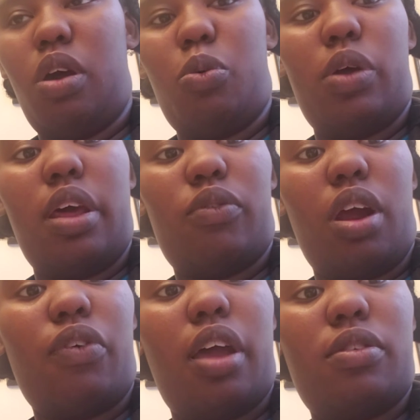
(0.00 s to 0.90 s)
whenever
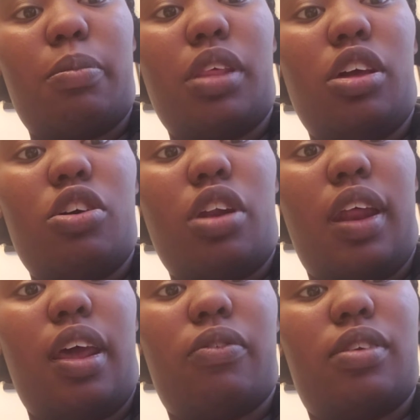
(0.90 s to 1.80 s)
I find something good,
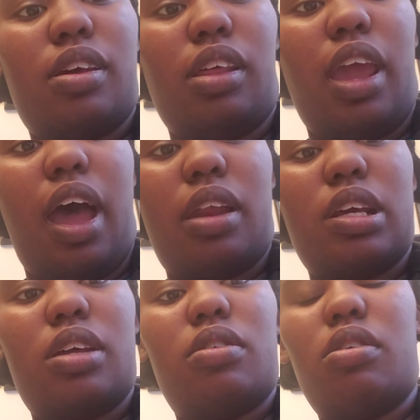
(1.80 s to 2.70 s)
I definitely add
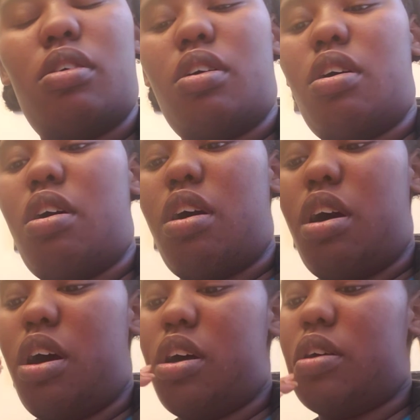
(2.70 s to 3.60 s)
it.
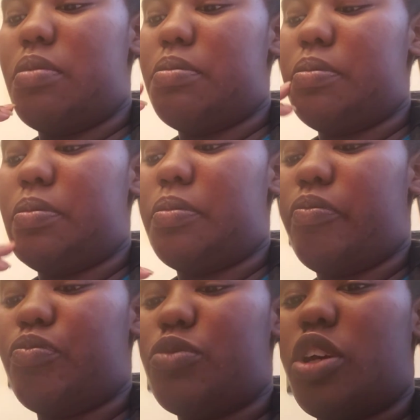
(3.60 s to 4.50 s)
Um,
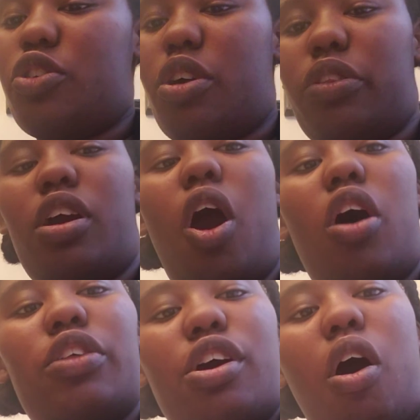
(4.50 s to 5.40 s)
so there
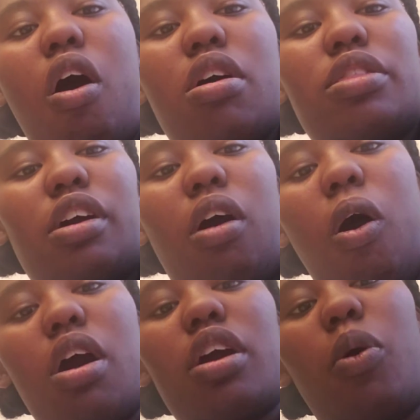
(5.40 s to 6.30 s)
there are there
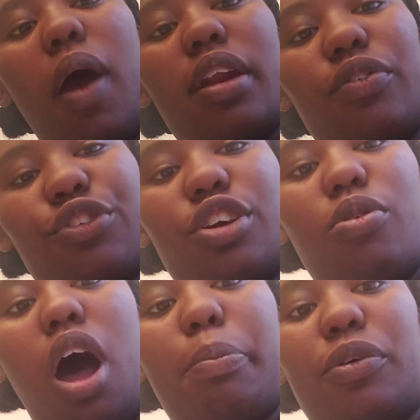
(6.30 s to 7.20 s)
are quite a
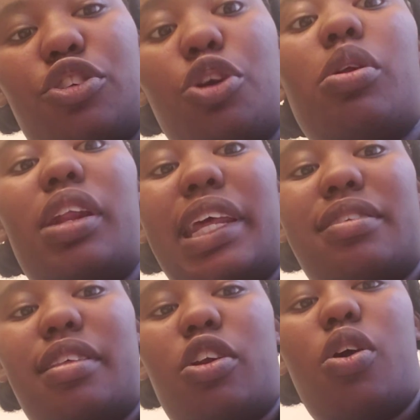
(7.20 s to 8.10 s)
few
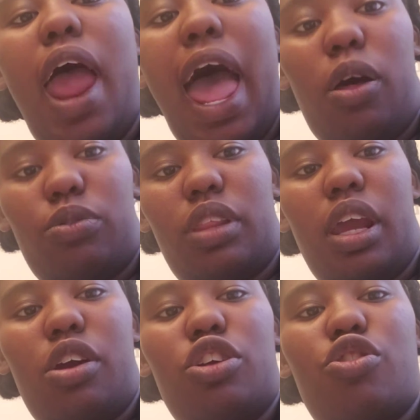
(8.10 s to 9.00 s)
opportunities that are out
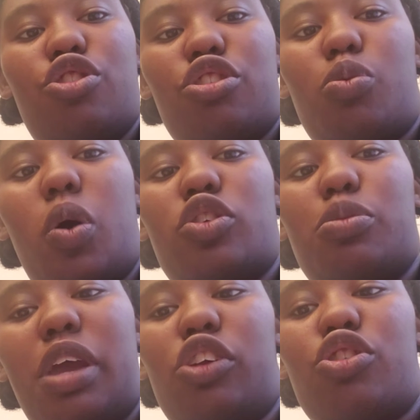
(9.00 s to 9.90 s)
there. You just want
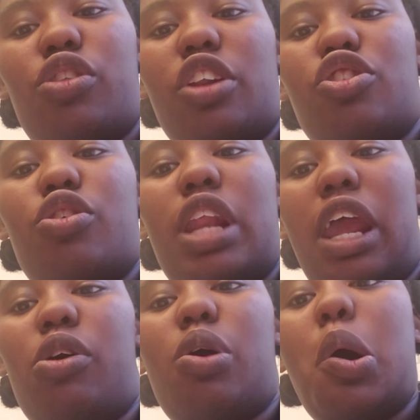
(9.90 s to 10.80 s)
to make sure that you're
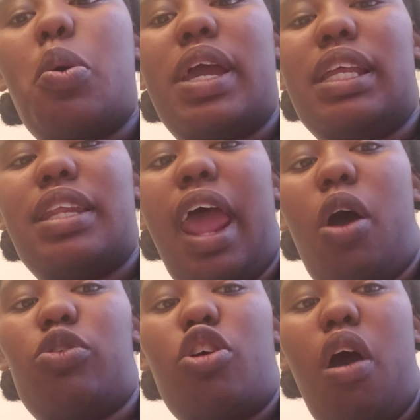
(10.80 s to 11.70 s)
narrowing
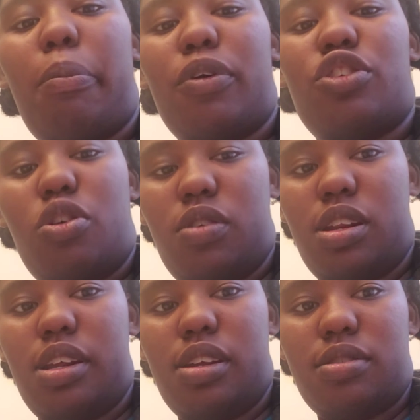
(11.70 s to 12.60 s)
down your
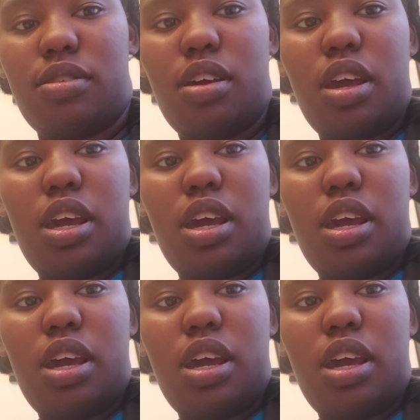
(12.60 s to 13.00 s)
opportunities